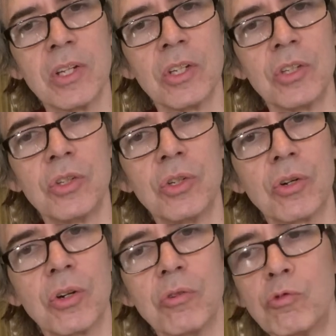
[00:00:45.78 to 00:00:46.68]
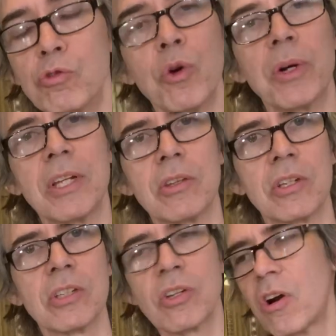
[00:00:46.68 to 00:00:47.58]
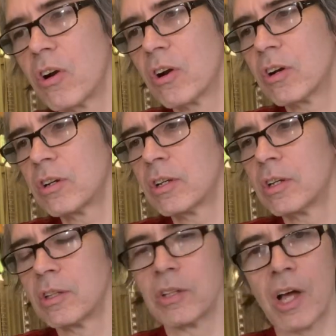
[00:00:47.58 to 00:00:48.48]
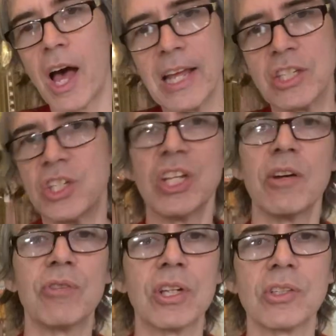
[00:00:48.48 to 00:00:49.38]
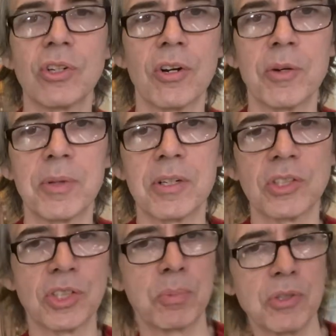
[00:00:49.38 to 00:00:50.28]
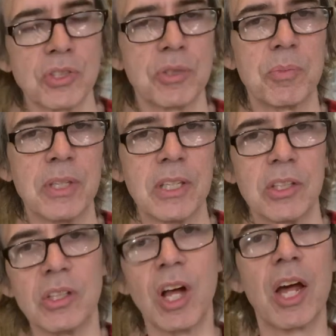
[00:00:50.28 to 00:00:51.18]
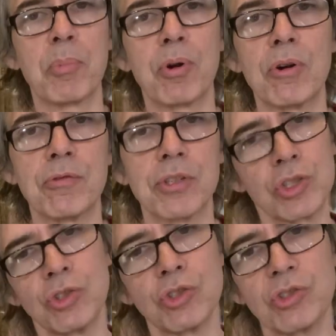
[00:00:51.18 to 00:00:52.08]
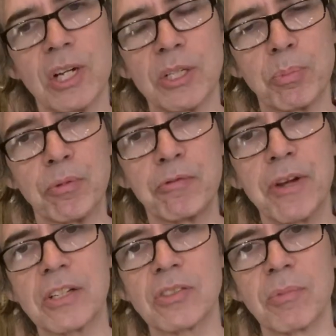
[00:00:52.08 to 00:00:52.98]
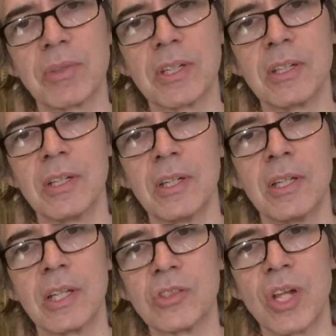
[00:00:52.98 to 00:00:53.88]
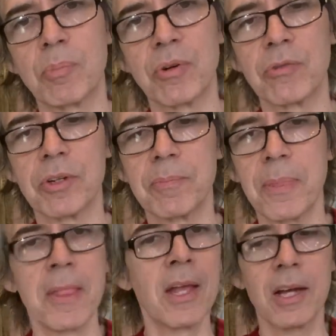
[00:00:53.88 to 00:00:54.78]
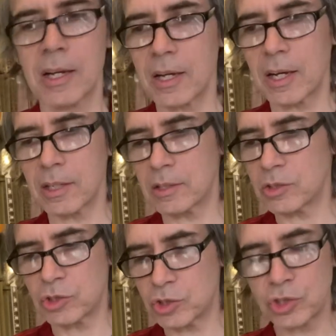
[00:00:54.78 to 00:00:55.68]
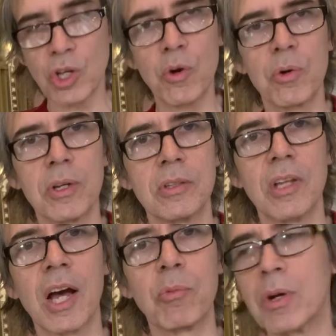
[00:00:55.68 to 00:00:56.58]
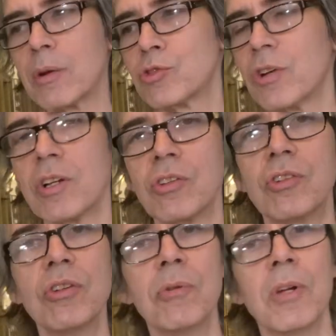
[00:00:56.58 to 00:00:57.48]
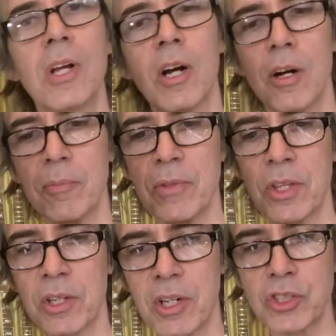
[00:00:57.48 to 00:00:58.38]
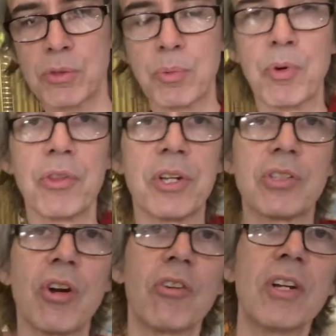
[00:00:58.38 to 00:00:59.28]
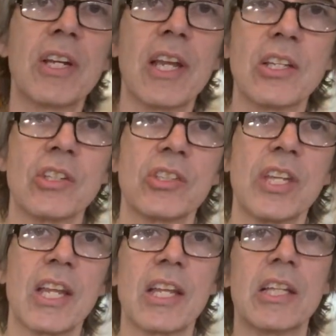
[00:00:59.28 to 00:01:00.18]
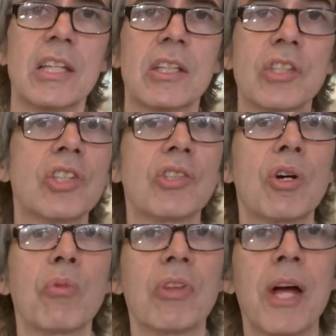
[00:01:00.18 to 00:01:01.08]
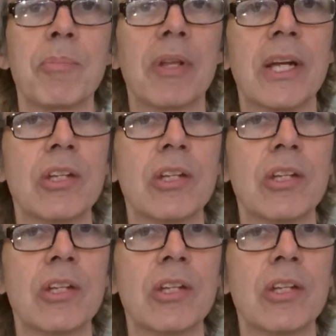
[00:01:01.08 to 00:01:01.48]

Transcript: "You're ruining the guitar, the idea of the guitar, because it's supposed to be not perfect, and you're trying to perfect something that's not perfect." This is so not what I was trying to do. The customer brought the guitar in and just said, "This guitar will not play in